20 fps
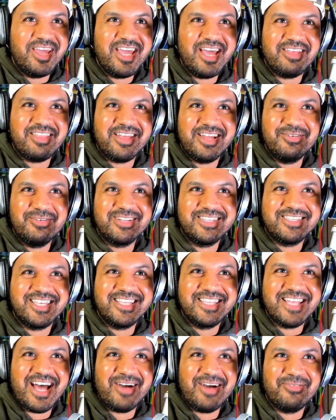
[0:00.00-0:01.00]
Has anyone seen
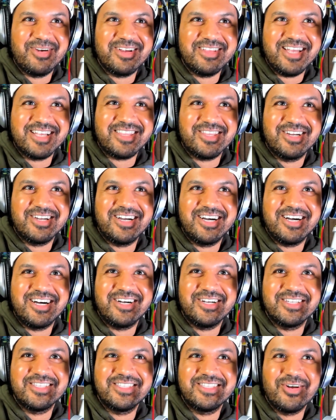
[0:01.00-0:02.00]
that? Where, like, the
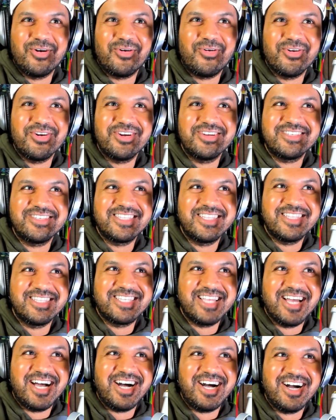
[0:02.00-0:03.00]
horse gets
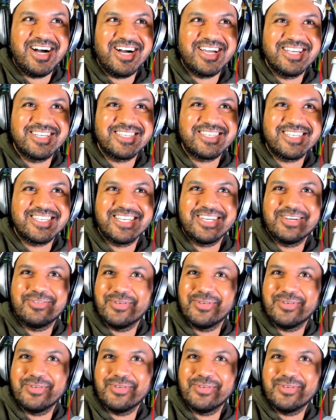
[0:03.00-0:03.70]
stuck in the